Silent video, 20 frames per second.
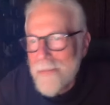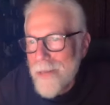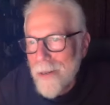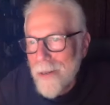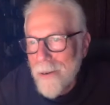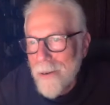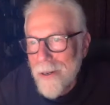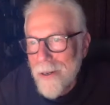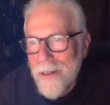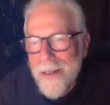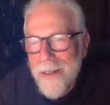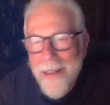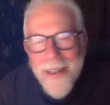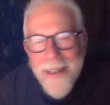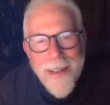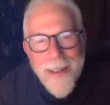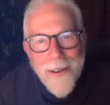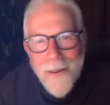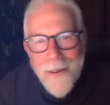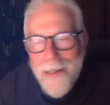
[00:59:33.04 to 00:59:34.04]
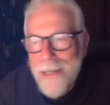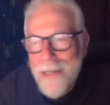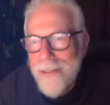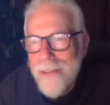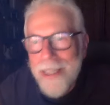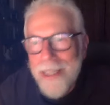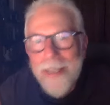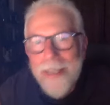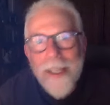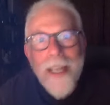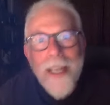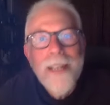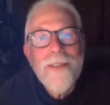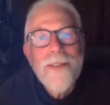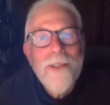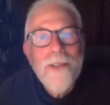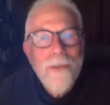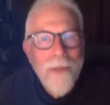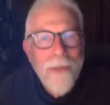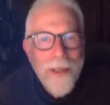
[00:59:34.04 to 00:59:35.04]
Or even
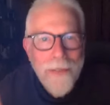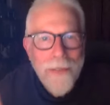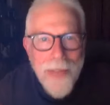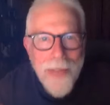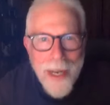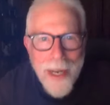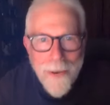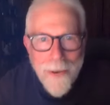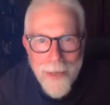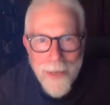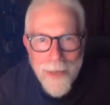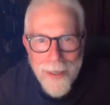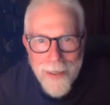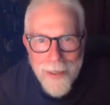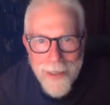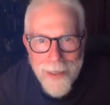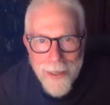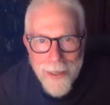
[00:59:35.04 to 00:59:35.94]
teach what thou wilt,